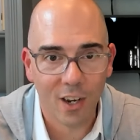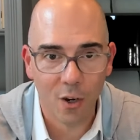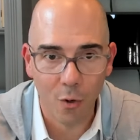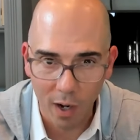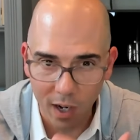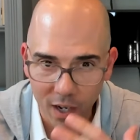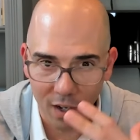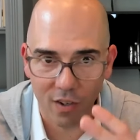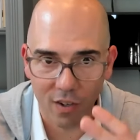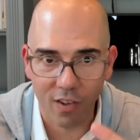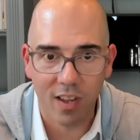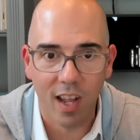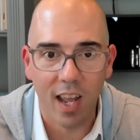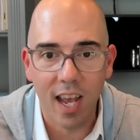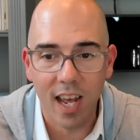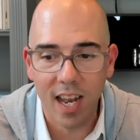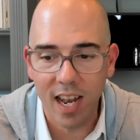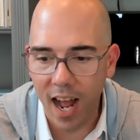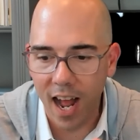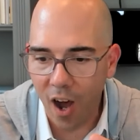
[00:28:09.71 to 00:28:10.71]
who
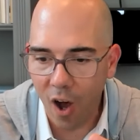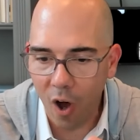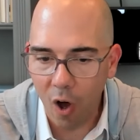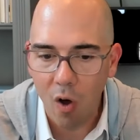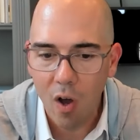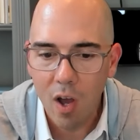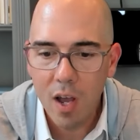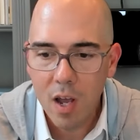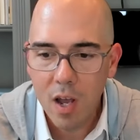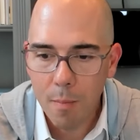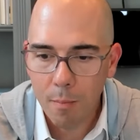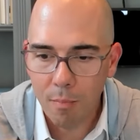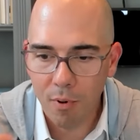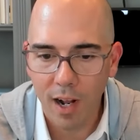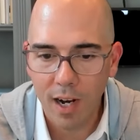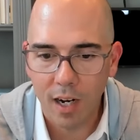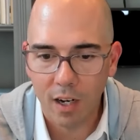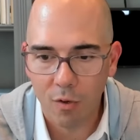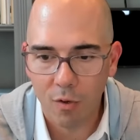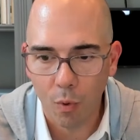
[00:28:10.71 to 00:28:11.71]
understand how
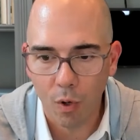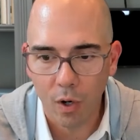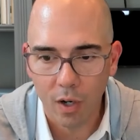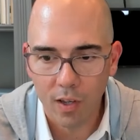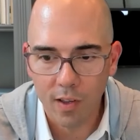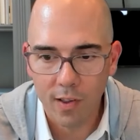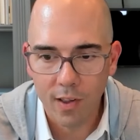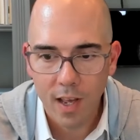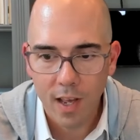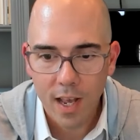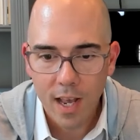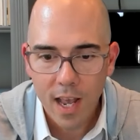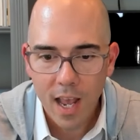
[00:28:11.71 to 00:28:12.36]
product works.